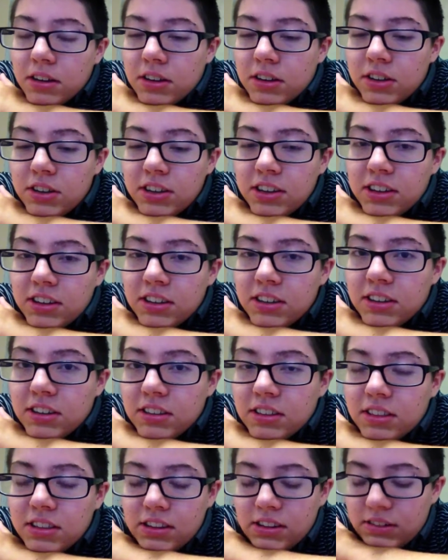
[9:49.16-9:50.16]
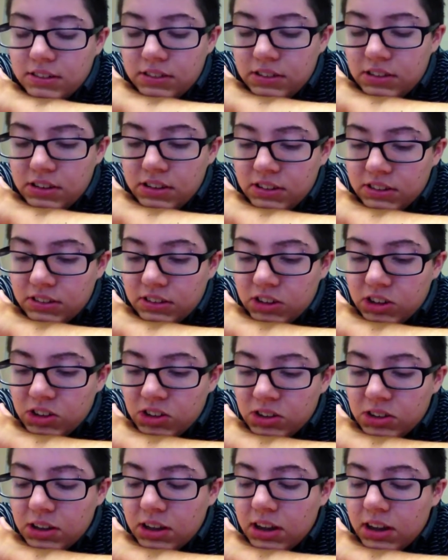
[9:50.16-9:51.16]
change that? Not
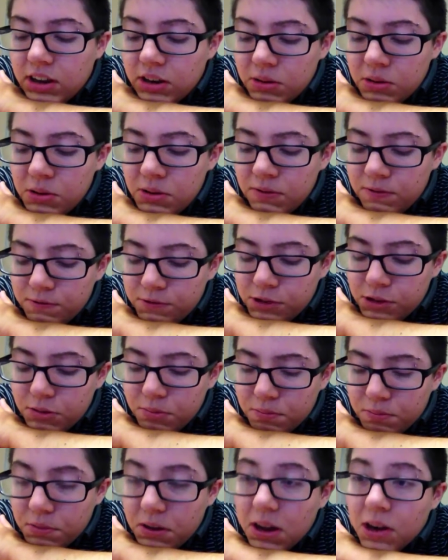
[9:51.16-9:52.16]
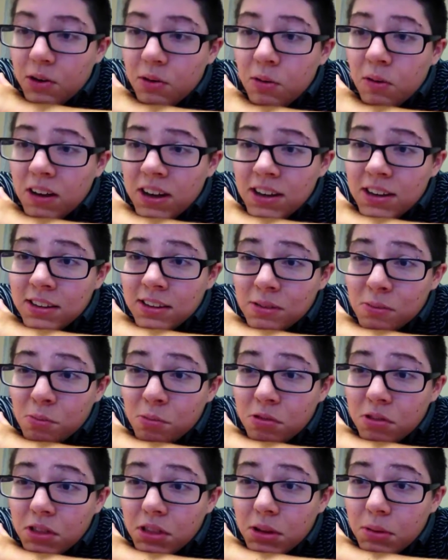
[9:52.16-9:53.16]
change that. How do I
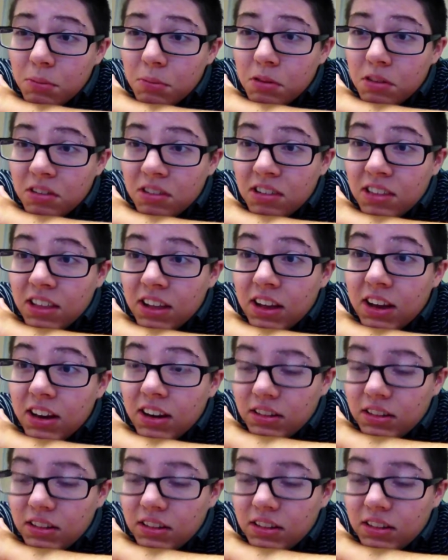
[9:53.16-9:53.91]
support them through that?